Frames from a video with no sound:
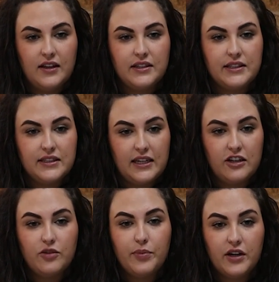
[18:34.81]

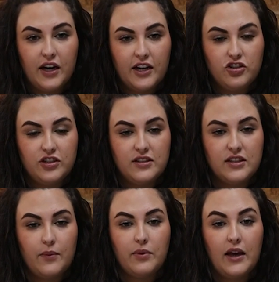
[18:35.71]
Standard precautions
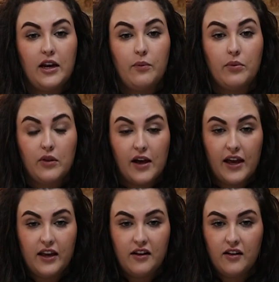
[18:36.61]
apply to
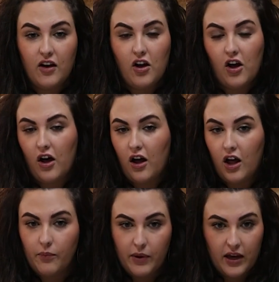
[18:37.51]
blood,
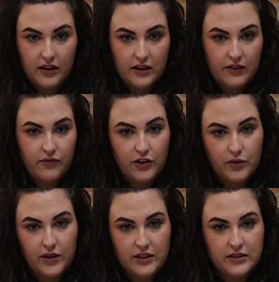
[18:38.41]
all bodily
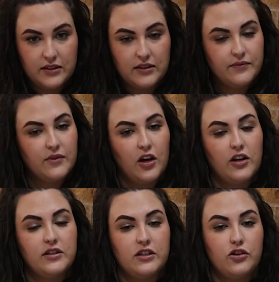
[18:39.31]
fluids,
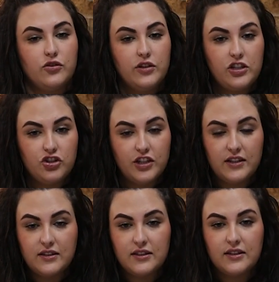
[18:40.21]
all
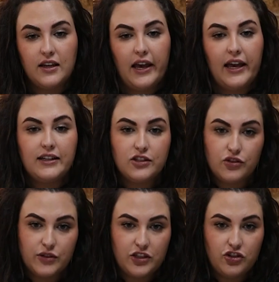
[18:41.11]
secretions,
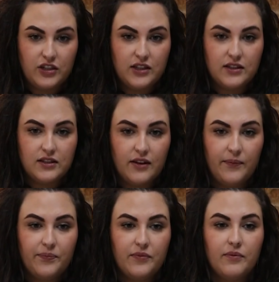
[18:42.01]
excretions,
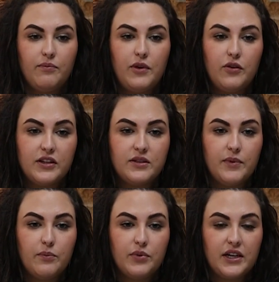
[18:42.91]
mucous
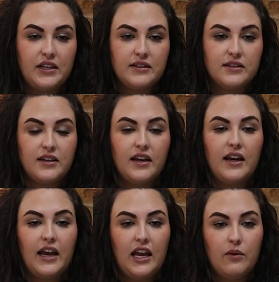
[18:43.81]
membranes,
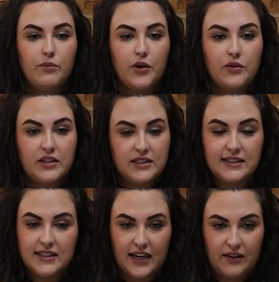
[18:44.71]
and broken
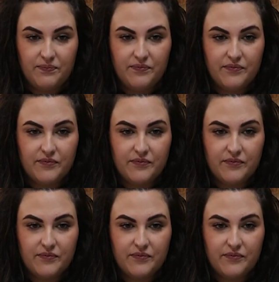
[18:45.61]
skin.